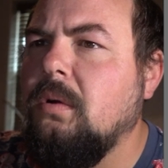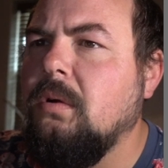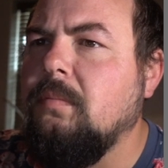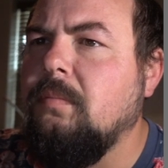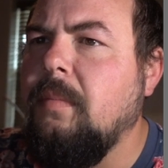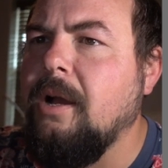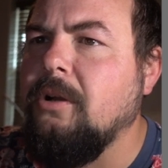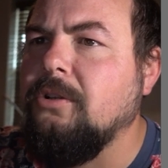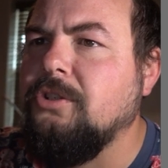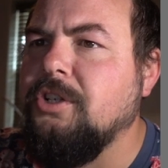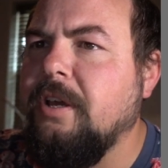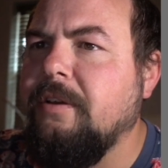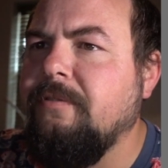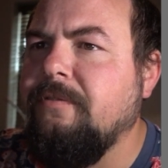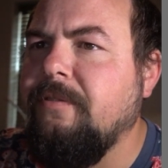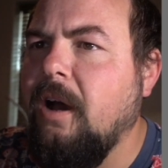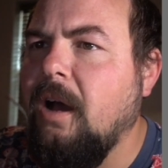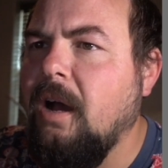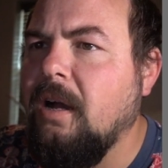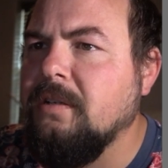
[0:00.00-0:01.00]
Michael J.
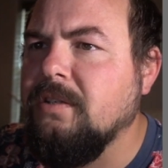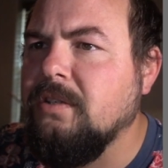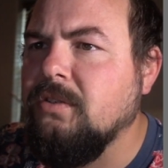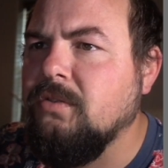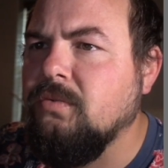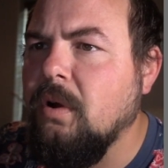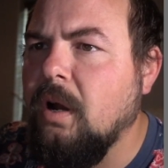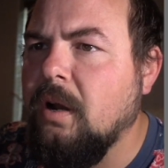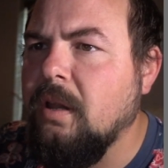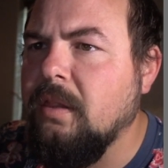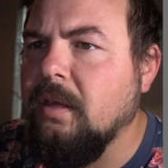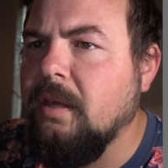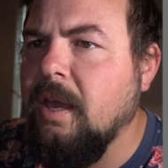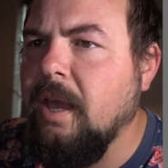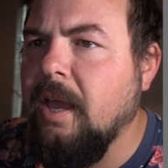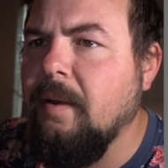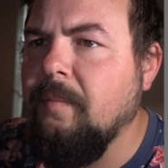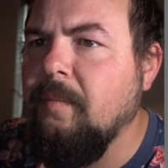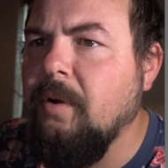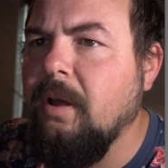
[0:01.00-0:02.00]
Fox is running the
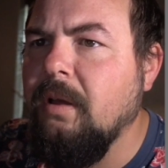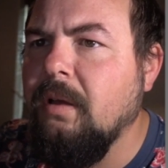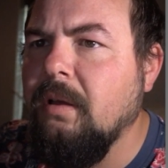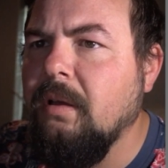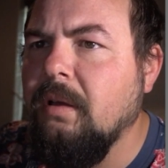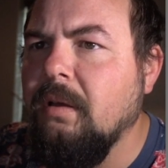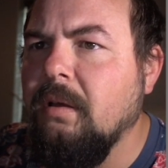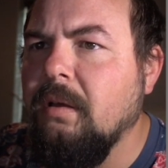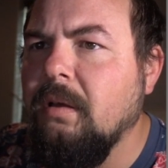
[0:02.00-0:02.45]
camera.